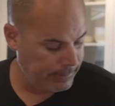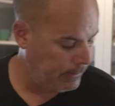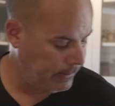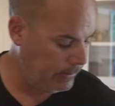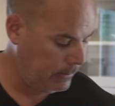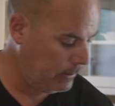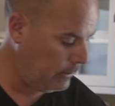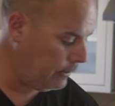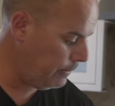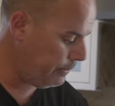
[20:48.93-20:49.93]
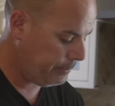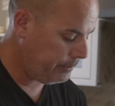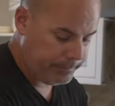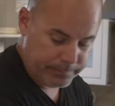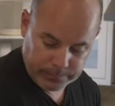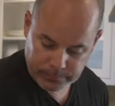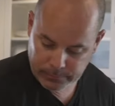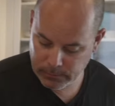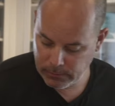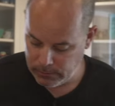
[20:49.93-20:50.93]
on there.
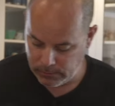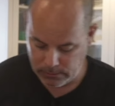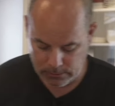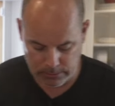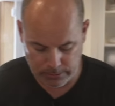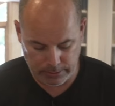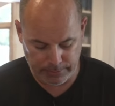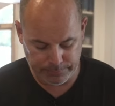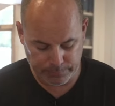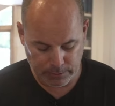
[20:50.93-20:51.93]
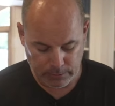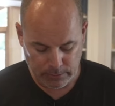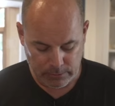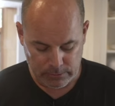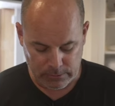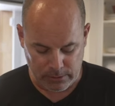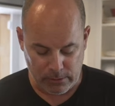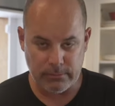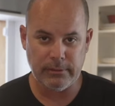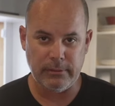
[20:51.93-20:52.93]
All right.
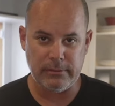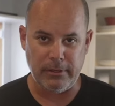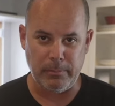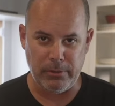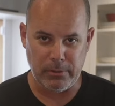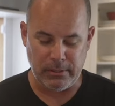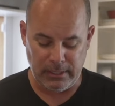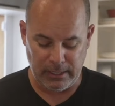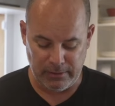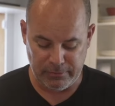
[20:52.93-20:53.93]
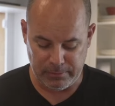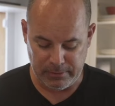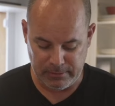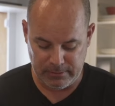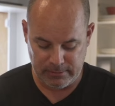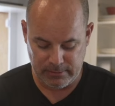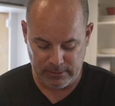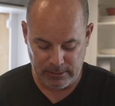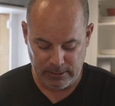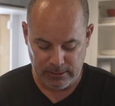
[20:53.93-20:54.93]
So here's our broken half, but
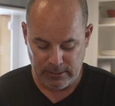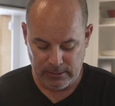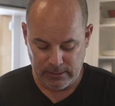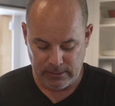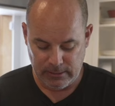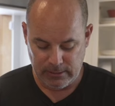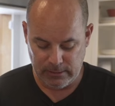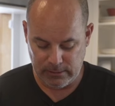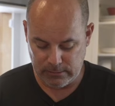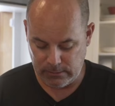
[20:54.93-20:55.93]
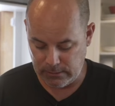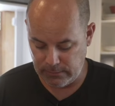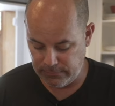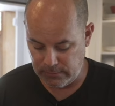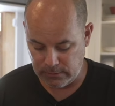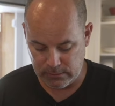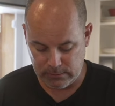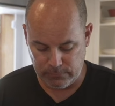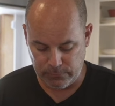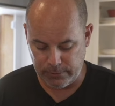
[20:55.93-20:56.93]
that's life in the
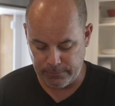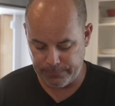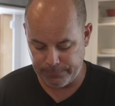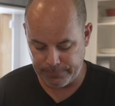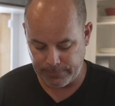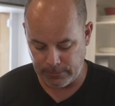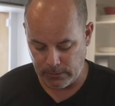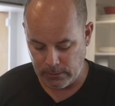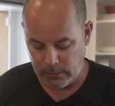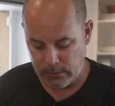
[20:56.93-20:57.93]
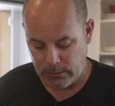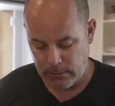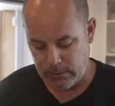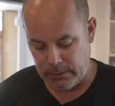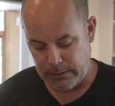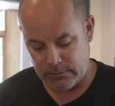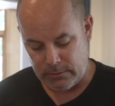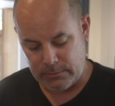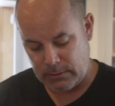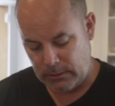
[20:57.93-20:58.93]
kitchen for you. All right, so
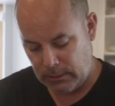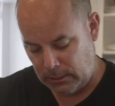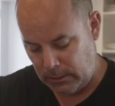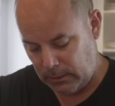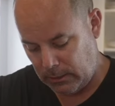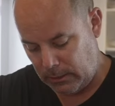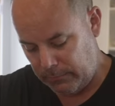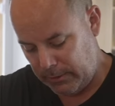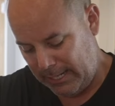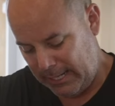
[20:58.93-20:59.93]
I'm just going to cut it kind of on an